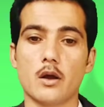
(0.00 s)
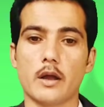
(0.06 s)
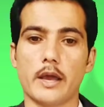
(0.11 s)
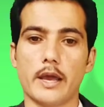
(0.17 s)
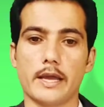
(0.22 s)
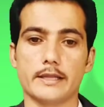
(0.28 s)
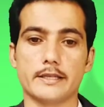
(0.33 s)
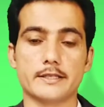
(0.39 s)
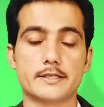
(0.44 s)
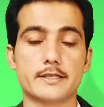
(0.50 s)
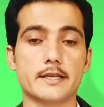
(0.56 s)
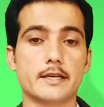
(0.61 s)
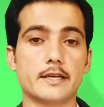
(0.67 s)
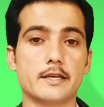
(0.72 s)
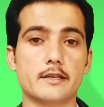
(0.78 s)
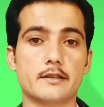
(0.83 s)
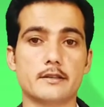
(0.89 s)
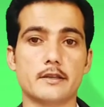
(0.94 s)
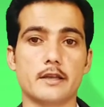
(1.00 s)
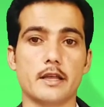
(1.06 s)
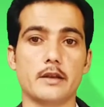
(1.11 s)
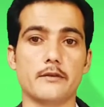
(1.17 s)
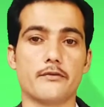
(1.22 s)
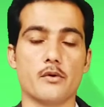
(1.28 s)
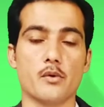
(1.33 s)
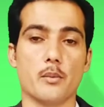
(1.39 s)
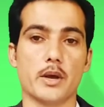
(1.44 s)
And the second
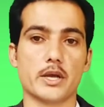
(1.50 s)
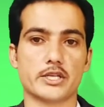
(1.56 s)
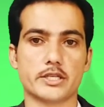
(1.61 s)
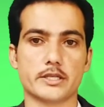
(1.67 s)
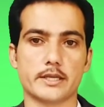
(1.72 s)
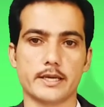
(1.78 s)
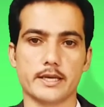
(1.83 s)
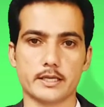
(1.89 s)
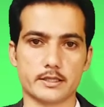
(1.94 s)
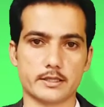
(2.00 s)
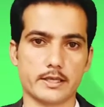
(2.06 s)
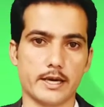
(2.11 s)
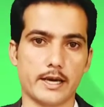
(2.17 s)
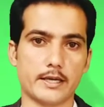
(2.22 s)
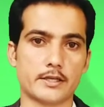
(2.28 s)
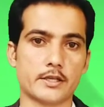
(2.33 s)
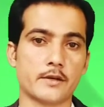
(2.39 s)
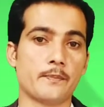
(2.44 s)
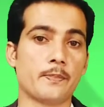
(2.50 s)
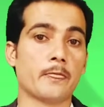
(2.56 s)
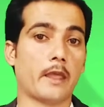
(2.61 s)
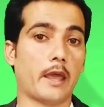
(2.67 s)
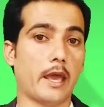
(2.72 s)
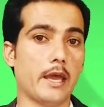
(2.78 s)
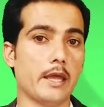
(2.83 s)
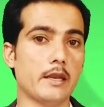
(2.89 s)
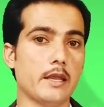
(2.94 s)
information is that
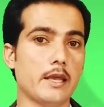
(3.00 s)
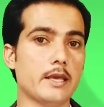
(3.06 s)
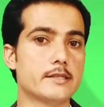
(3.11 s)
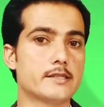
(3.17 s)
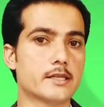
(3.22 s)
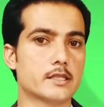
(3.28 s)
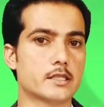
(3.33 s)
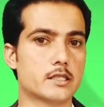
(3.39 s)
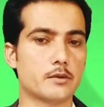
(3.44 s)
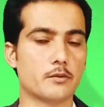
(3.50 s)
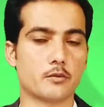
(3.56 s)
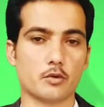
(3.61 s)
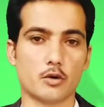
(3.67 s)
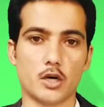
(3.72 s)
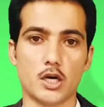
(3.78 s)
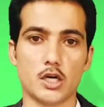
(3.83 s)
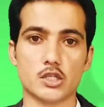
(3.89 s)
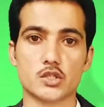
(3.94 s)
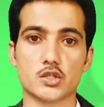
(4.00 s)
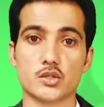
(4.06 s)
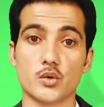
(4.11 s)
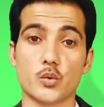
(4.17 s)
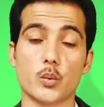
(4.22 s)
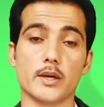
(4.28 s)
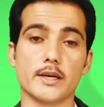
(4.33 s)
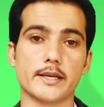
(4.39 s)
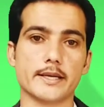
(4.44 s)
an adjective clause
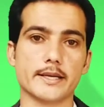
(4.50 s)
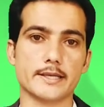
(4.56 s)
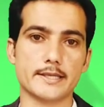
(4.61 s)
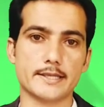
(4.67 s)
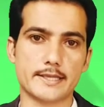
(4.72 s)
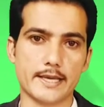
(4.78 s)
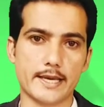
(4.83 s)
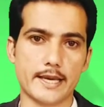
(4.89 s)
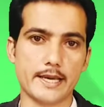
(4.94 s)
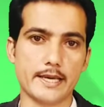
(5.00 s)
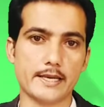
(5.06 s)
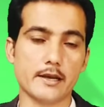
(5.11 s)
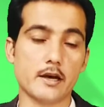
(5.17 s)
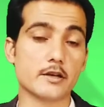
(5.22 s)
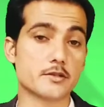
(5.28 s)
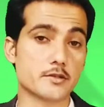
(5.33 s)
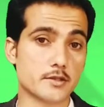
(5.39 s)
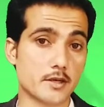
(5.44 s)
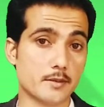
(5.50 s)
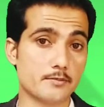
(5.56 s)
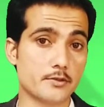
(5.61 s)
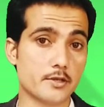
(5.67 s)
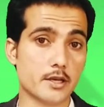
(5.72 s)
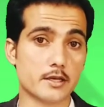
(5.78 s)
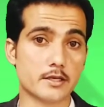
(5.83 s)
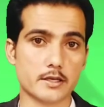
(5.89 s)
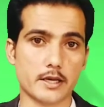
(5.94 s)
will contain a
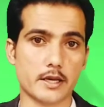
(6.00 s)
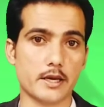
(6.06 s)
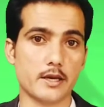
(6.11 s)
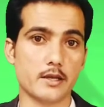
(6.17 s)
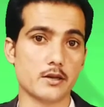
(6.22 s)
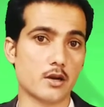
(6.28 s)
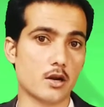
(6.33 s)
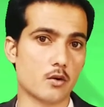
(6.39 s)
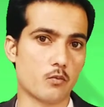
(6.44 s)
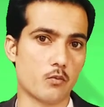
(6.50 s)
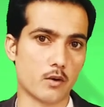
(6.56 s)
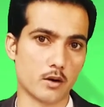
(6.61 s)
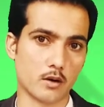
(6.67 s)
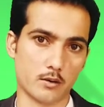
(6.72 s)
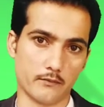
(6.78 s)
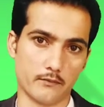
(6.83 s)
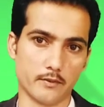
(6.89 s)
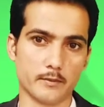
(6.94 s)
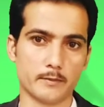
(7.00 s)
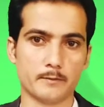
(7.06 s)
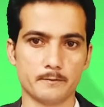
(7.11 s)
subject and a verb.